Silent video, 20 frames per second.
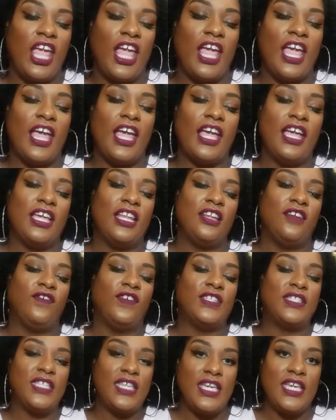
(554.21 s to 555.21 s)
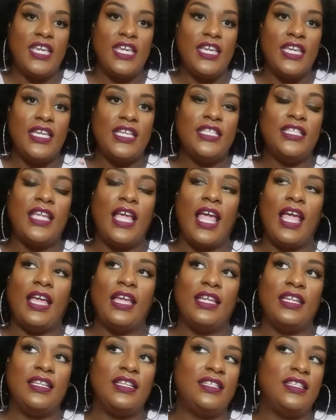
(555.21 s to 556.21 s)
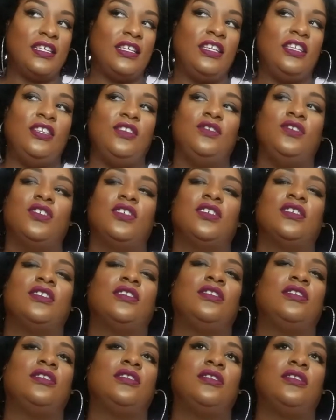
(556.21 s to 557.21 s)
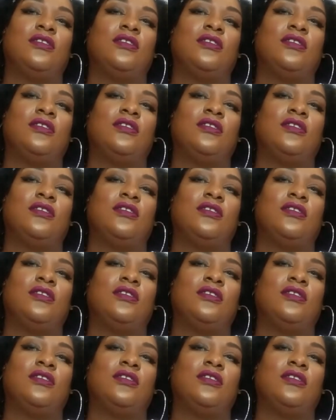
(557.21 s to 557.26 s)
and fatigued, and you just